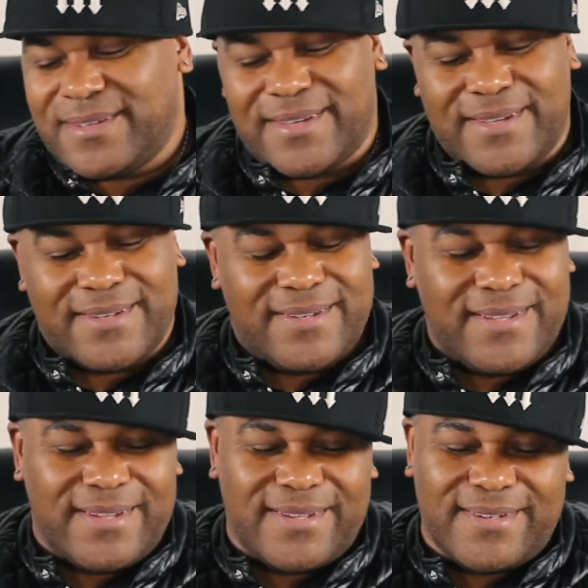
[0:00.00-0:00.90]

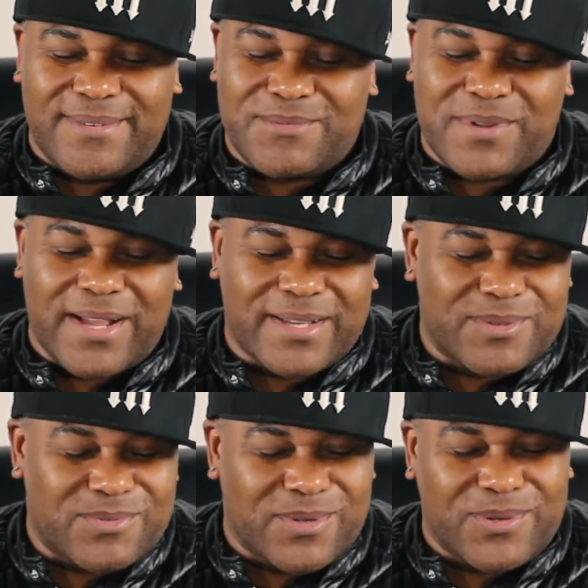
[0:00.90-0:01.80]
and rock
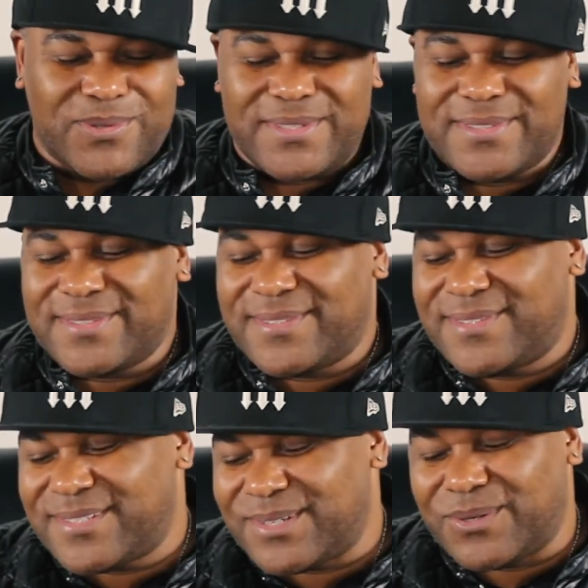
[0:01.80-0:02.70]
and roll and
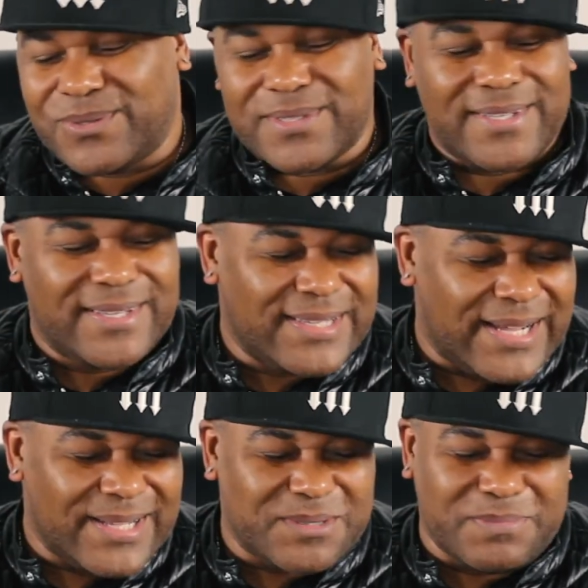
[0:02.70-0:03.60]
soul and
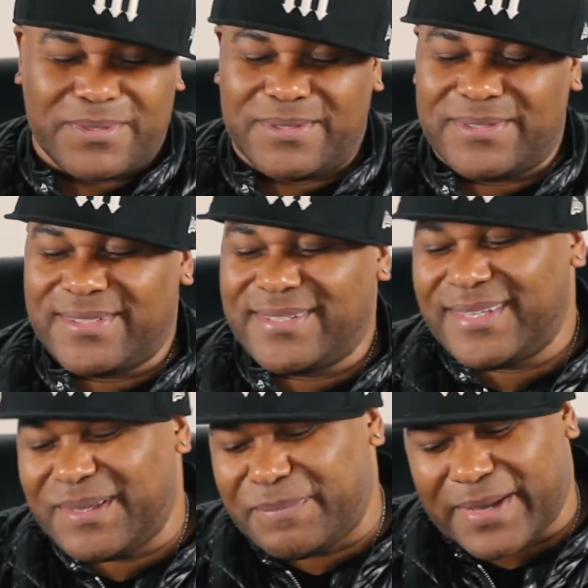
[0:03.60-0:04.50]
gospel and
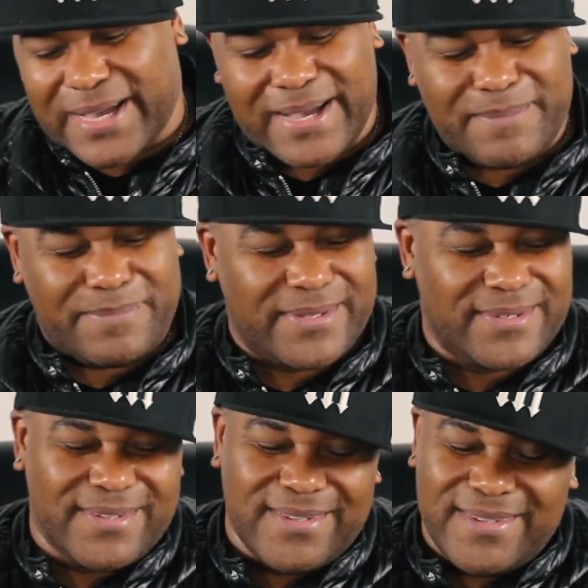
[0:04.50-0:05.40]
hip hop,
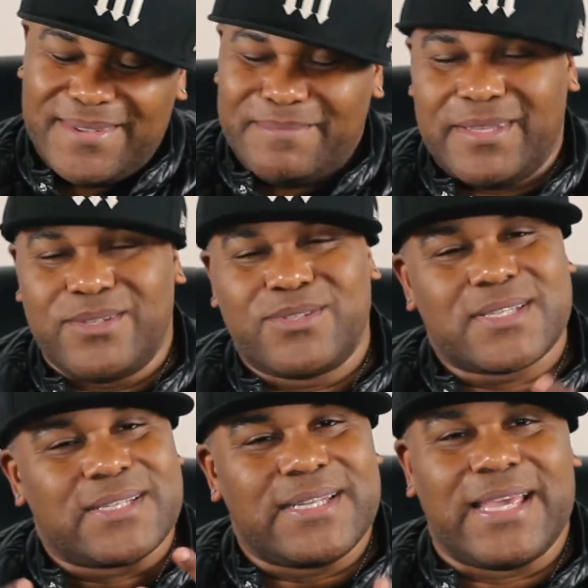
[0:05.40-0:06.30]
and man, you
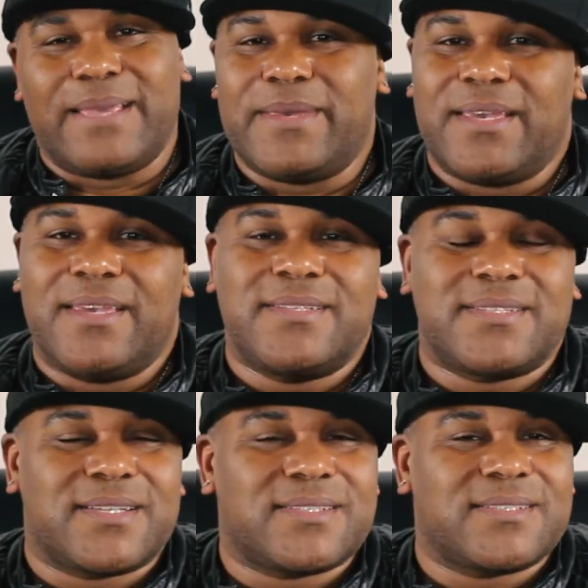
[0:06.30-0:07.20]
just name
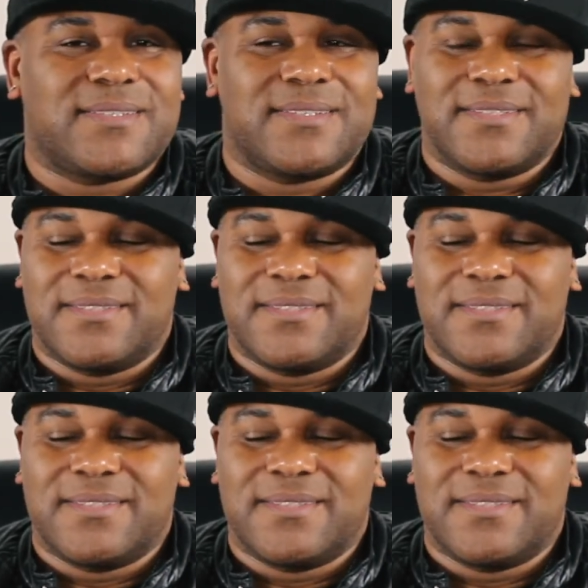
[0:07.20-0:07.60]
it.